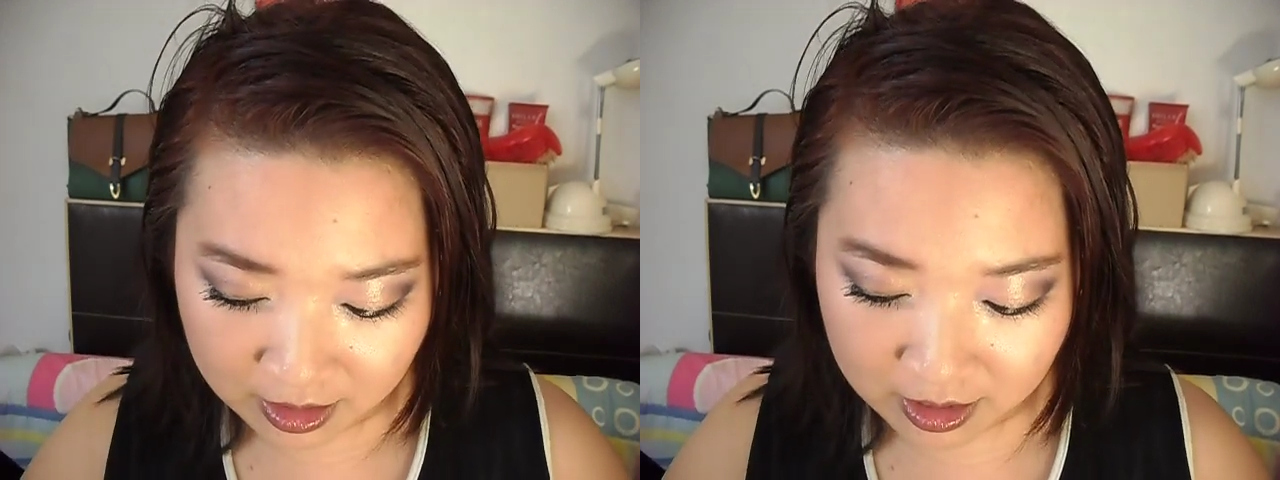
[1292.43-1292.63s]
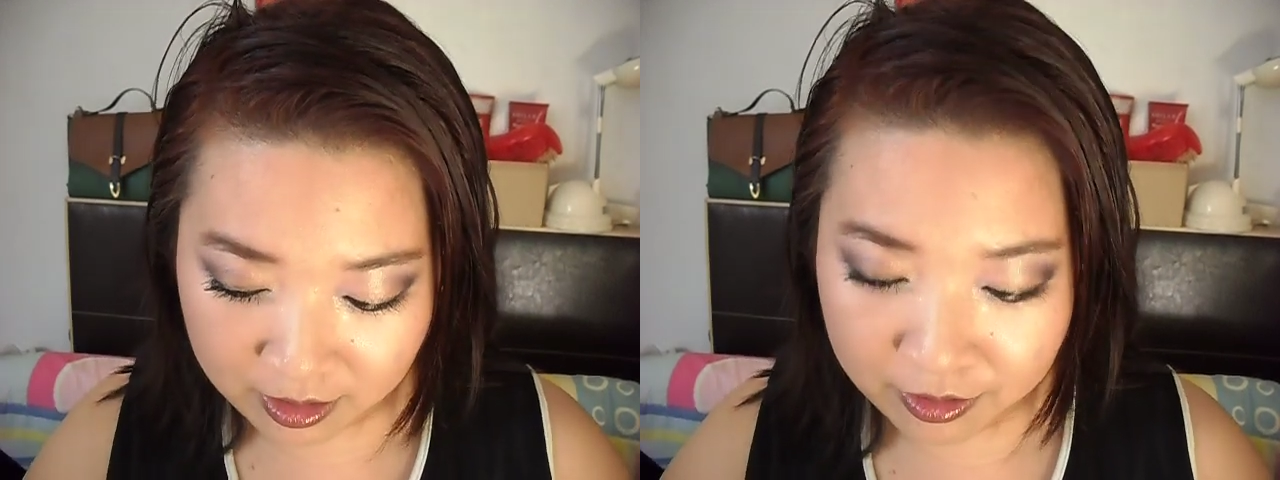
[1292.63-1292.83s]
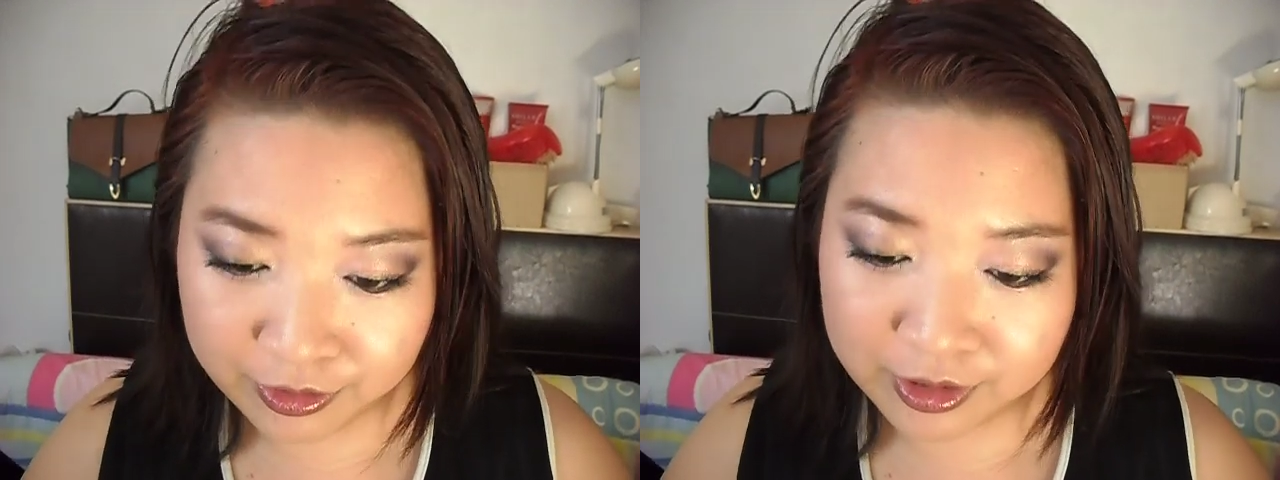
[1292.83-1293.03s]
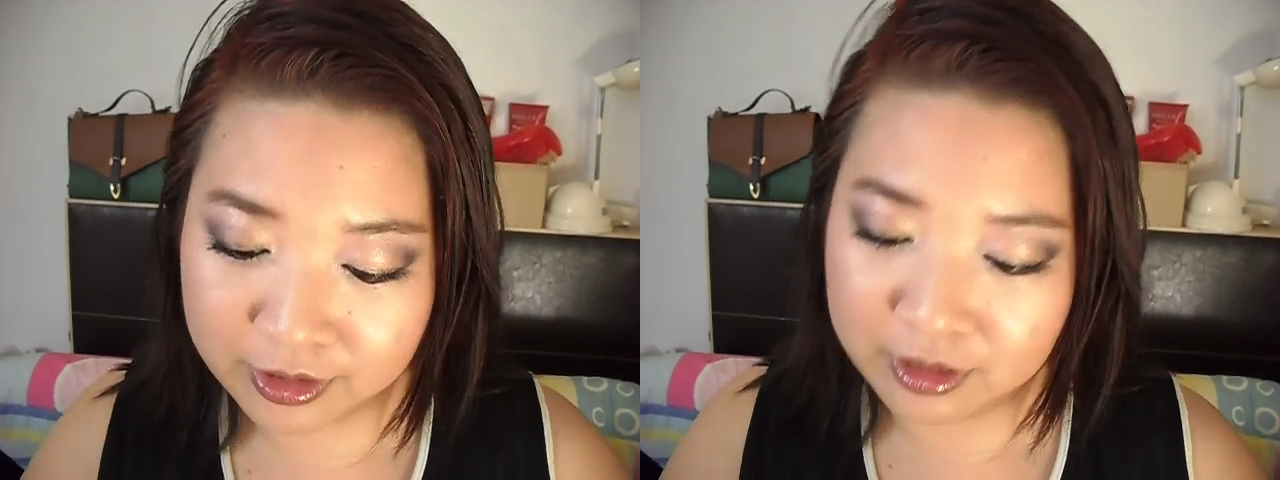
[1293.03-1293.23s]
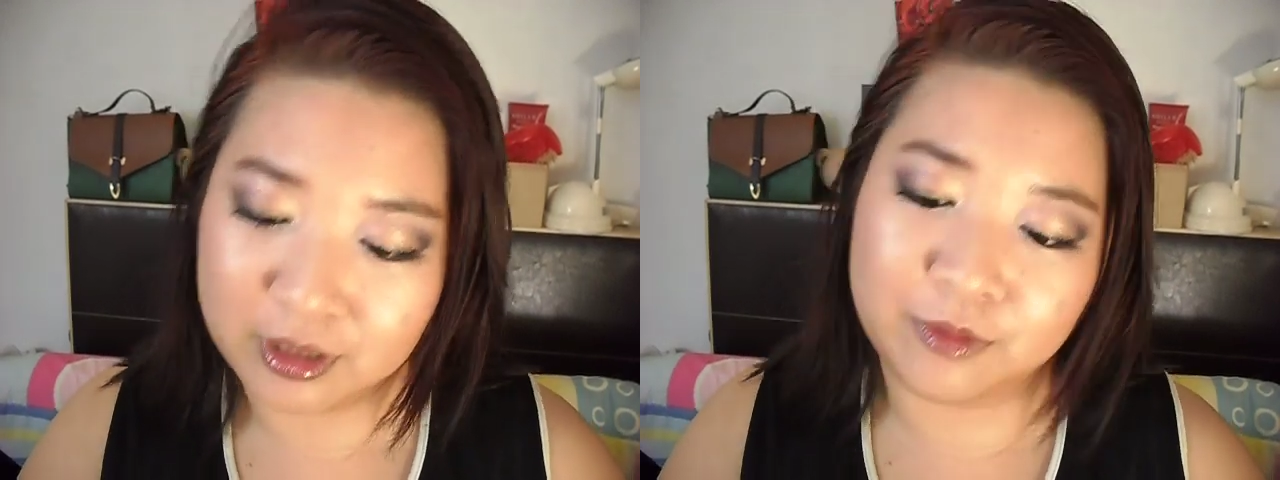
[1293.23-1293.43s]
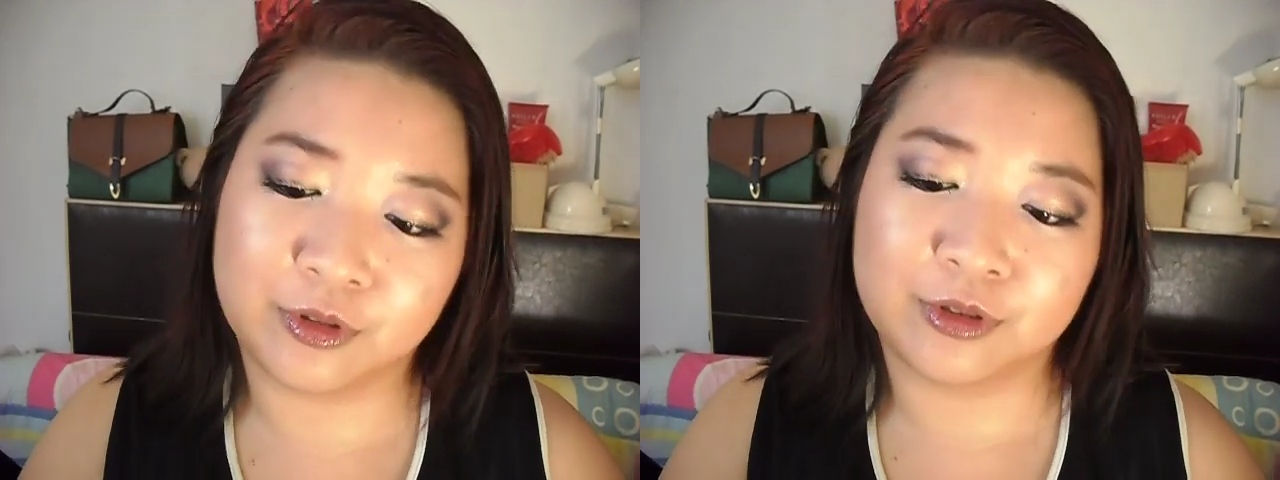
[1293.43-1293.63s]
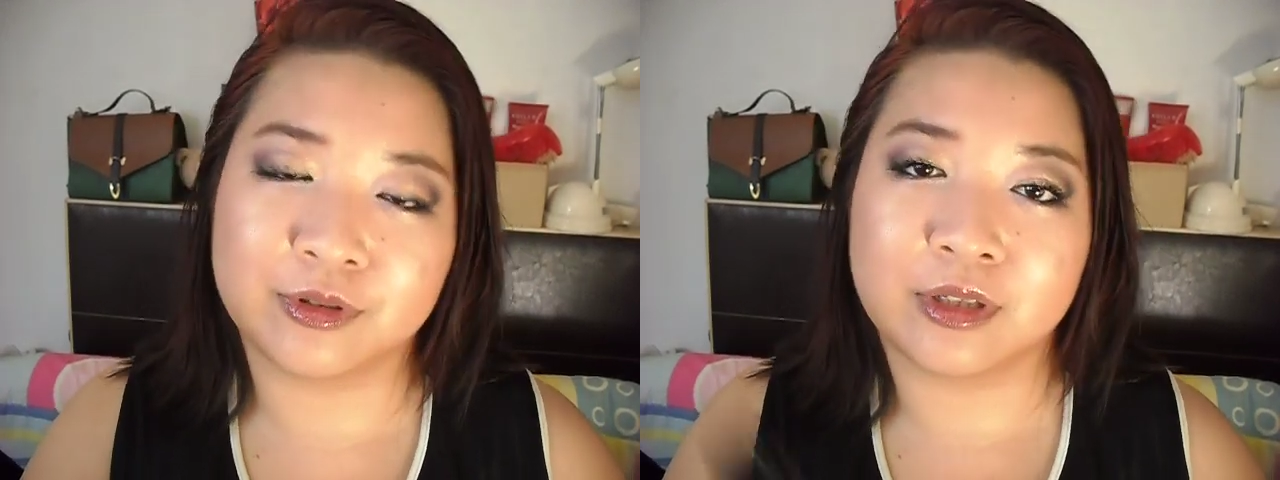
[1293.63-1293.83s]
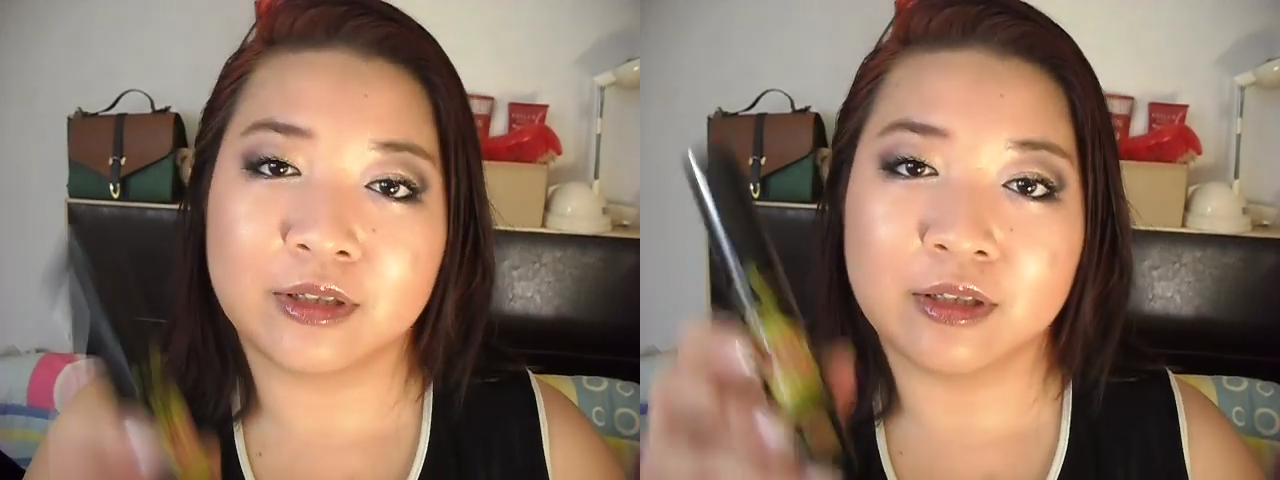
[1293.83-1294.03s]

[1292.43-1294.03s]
and originally I was using